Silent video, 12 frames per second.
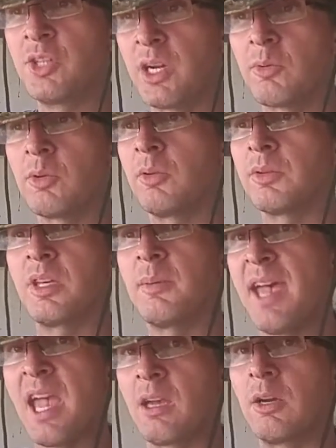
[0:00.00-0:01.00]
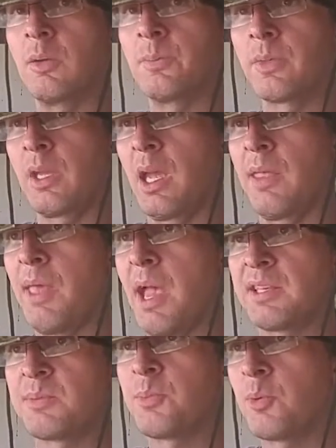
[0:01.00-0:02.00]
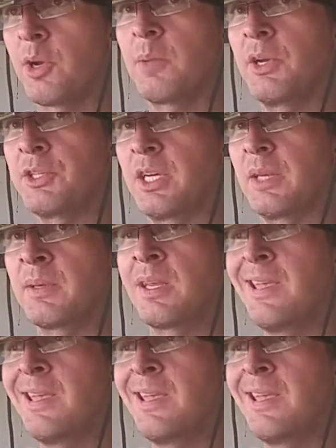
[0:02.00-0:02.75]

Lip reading: general tobacco. And that's pretty much it.